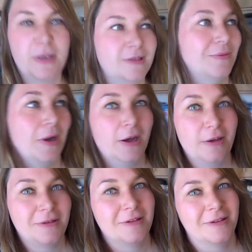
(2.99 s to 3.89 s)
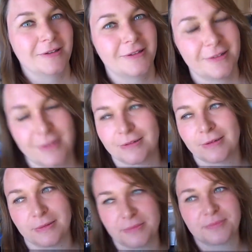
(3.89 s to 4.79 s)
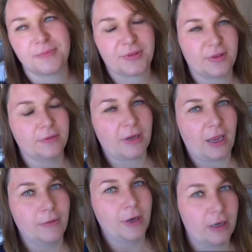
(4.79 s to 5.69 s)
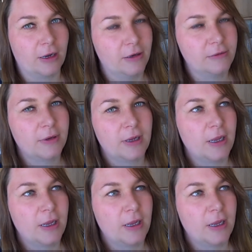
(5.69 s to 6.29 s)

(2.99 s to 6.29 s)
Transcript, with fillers: Been to work, because I'm still a key worker.